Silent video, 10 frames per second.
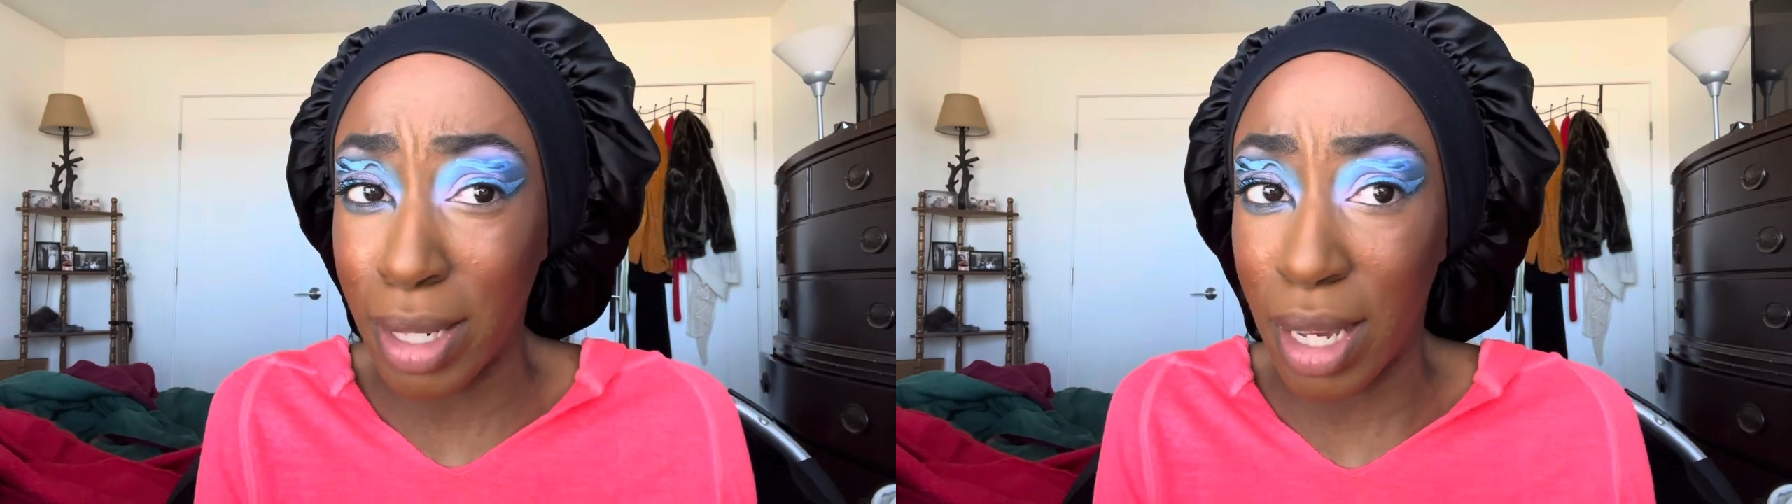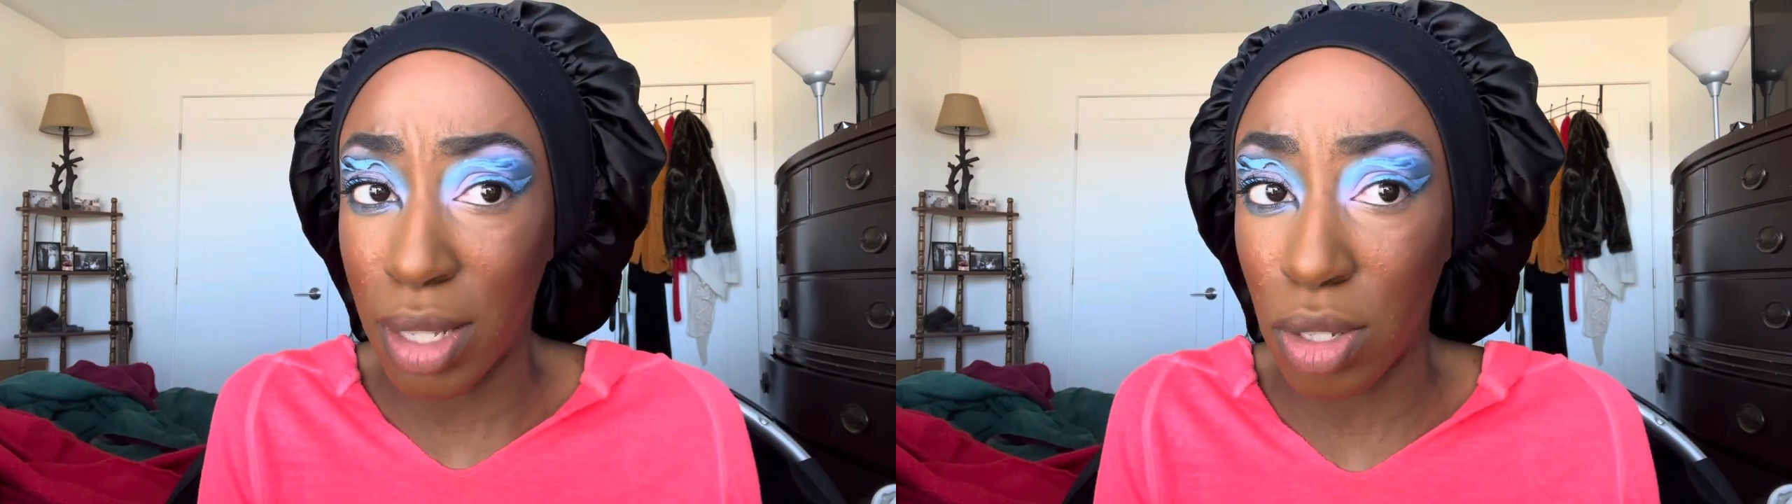
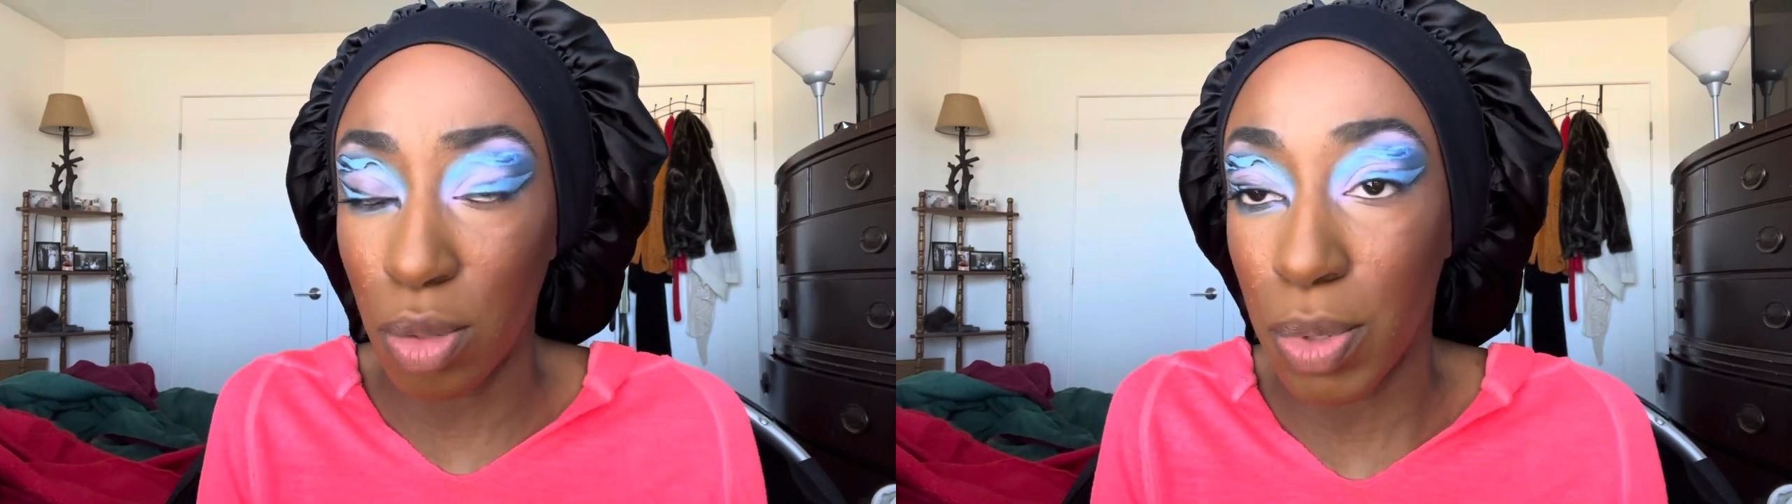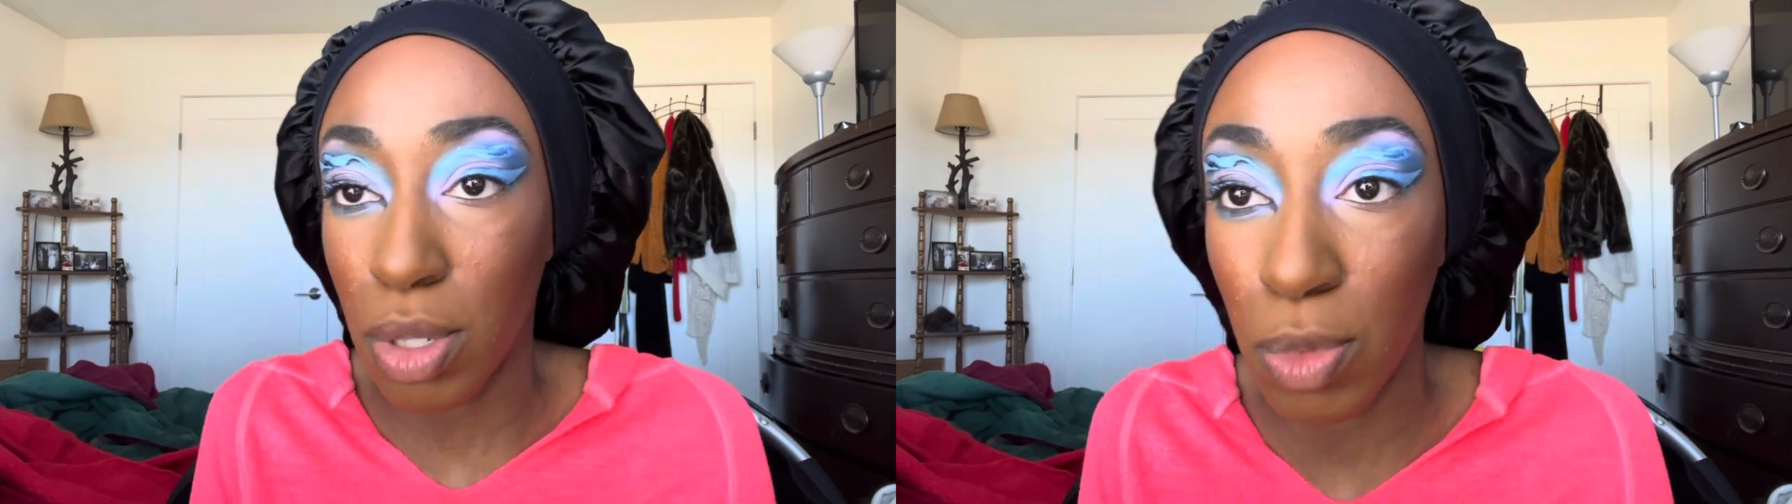get
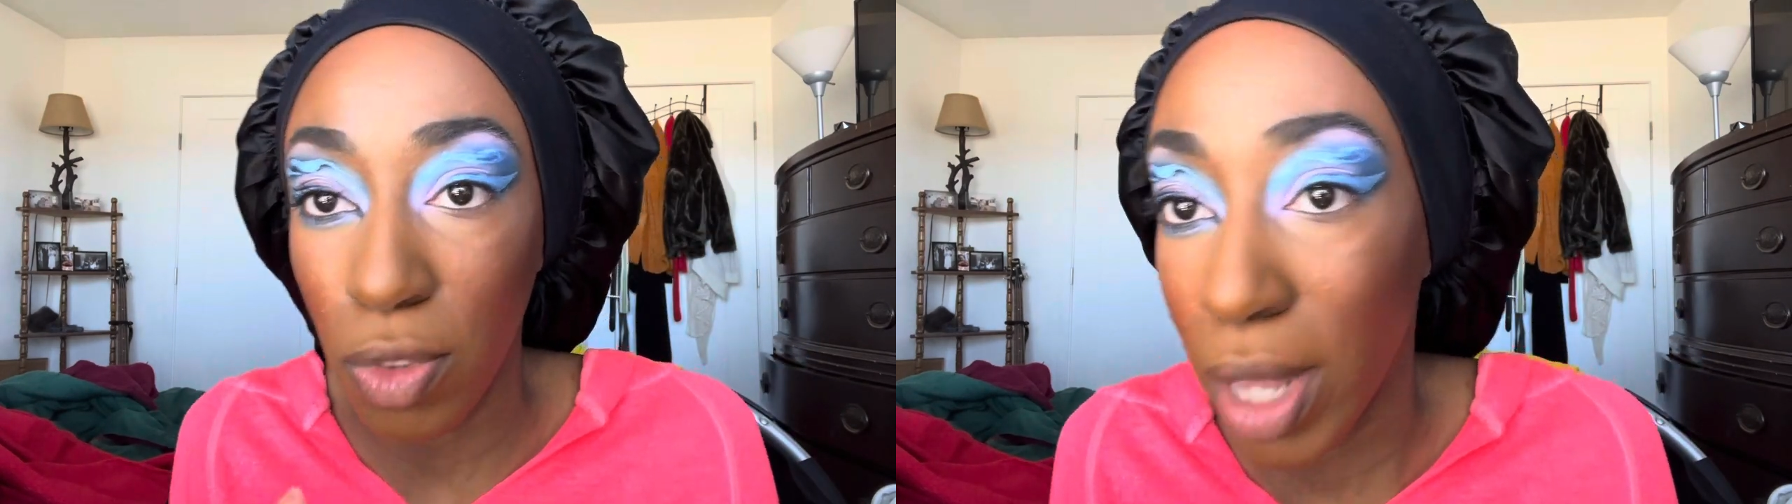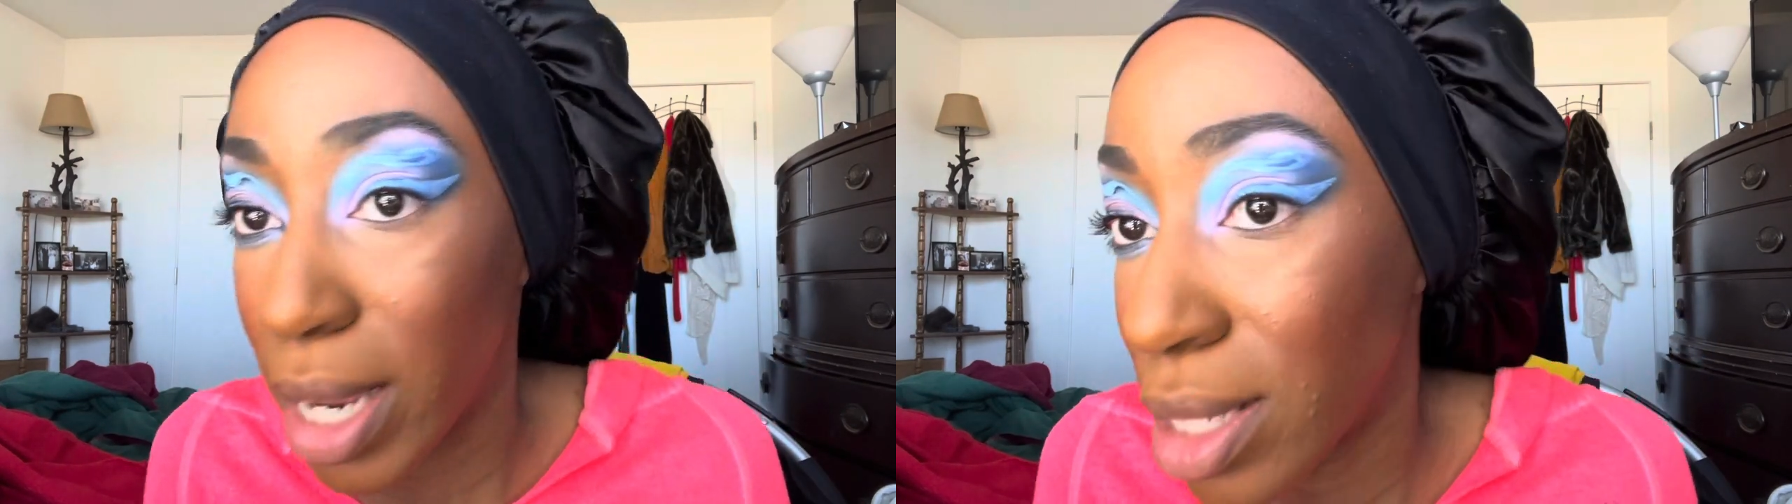super smooth
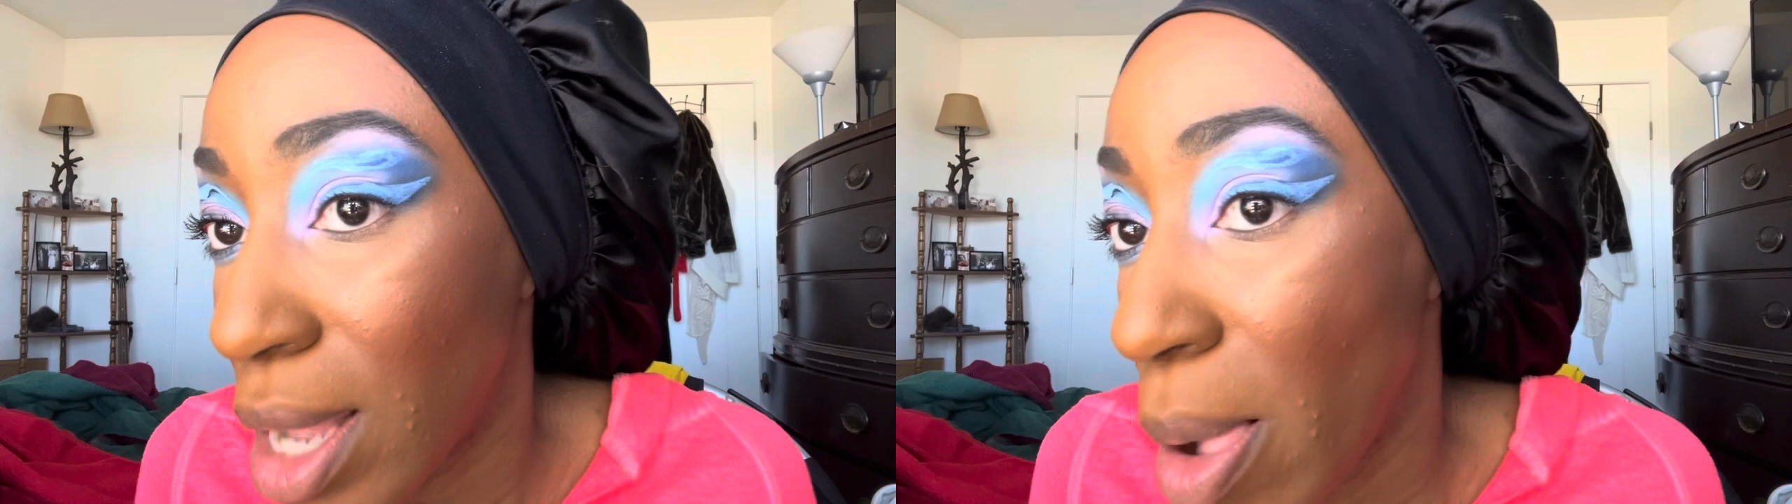lines.